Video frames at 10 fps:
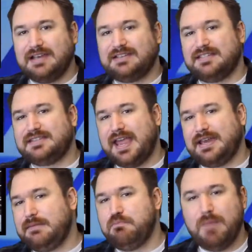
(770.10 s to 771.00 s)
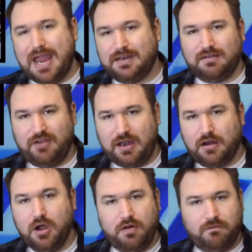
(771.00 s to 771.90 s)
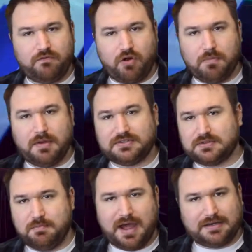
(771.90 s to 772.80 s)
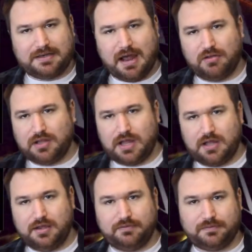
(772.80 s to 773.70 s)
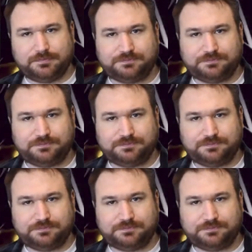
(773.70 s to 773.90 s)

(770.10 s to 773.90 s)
entertaining main event from SmackDown Live.